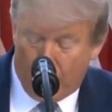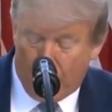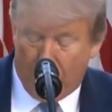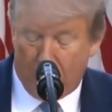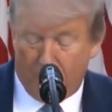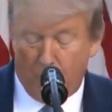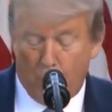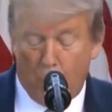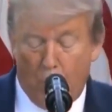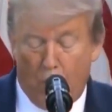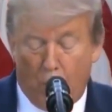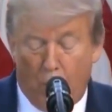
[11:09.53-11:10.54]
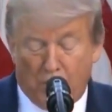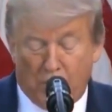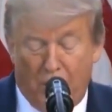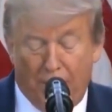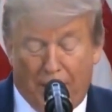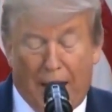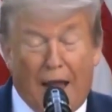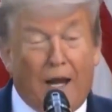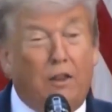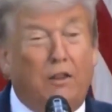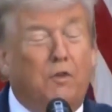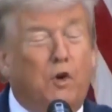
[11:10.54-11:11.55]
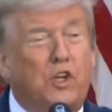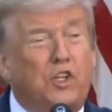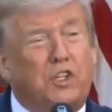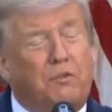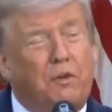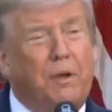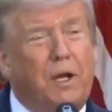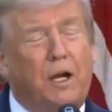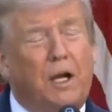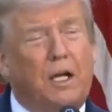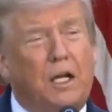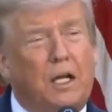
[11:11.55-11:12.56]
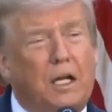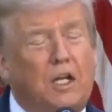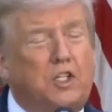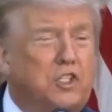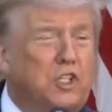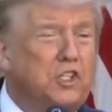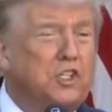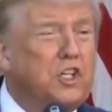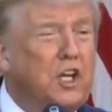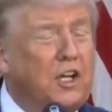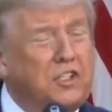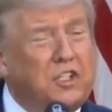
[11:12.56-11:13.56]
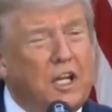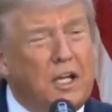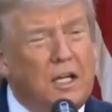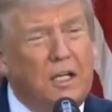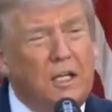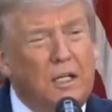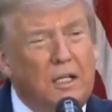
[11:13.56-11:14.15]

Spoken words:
And if you heard what's coming out of the Voice of America, it's disgusting.